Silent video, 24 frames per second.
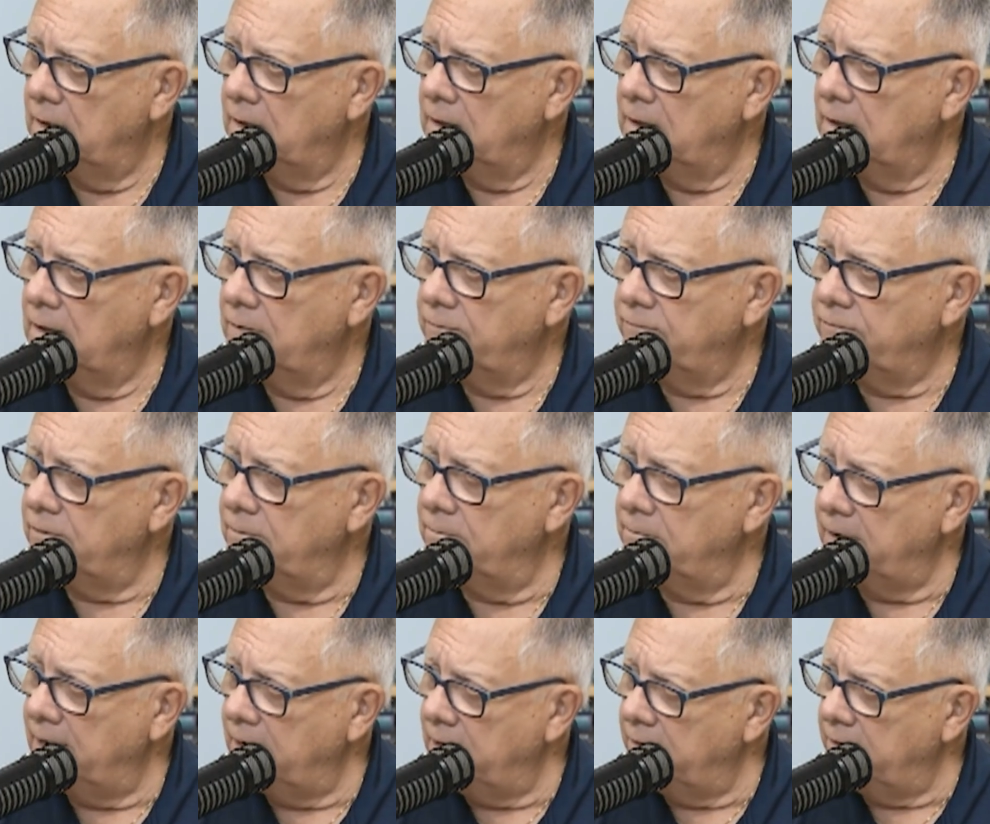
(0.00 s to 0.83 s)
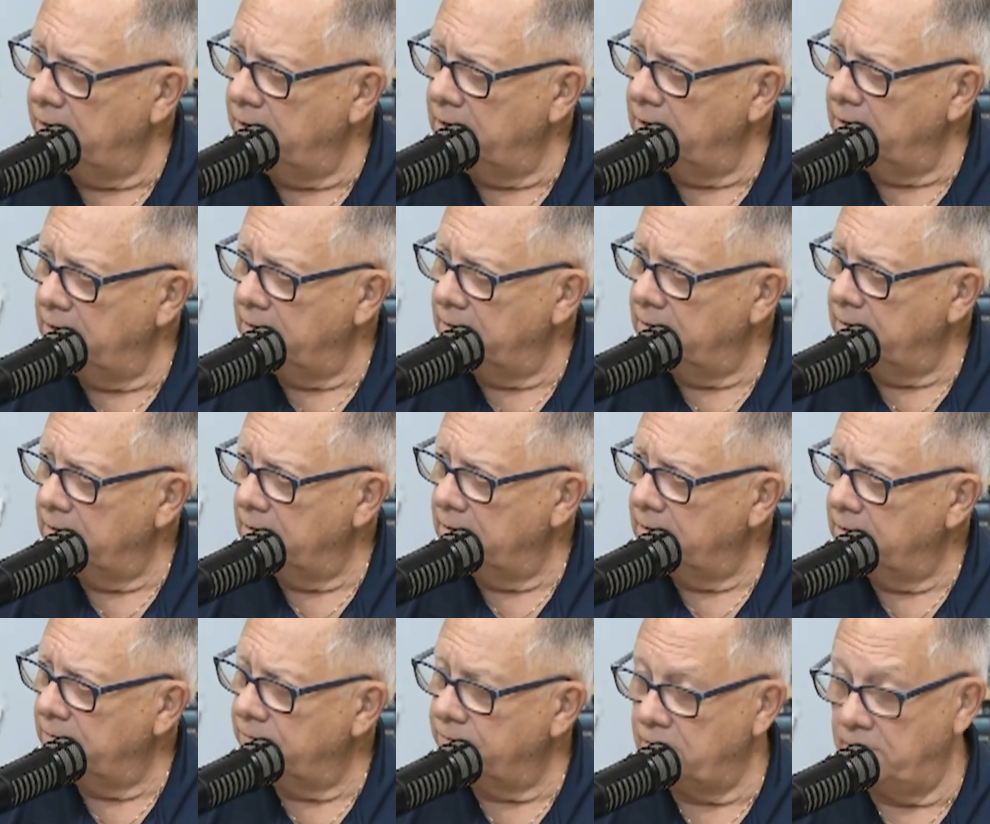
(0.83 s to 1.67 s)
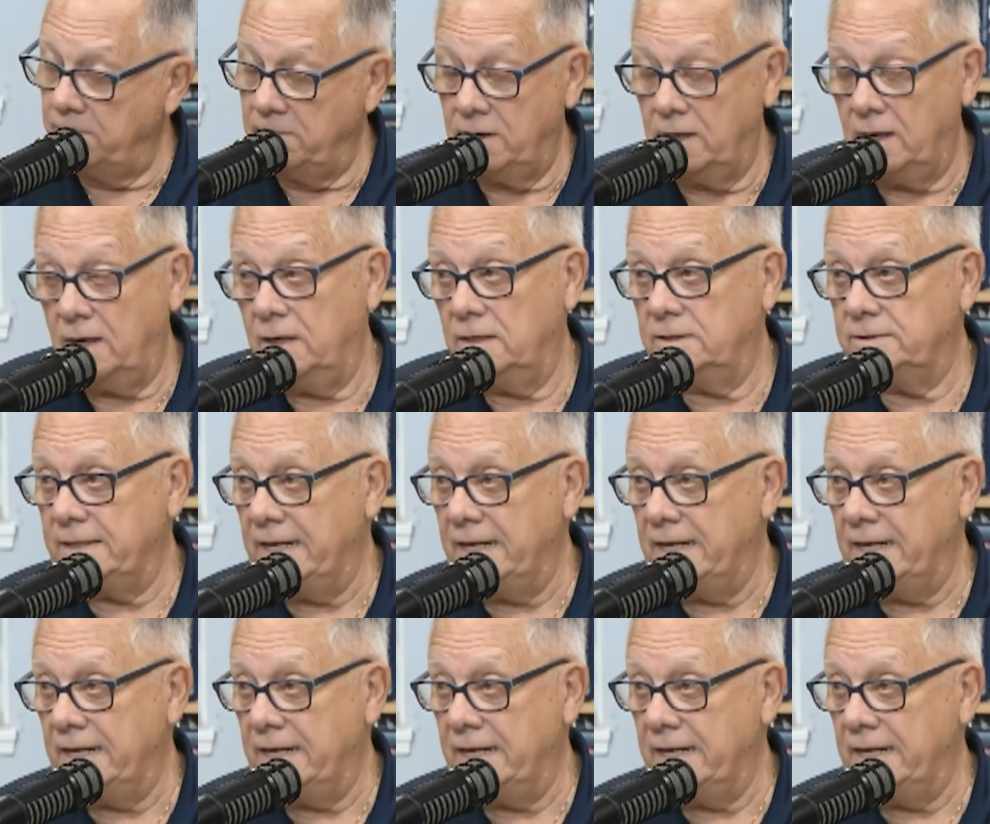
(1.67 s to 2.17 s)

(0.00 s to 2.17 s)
from Marion, from Mullins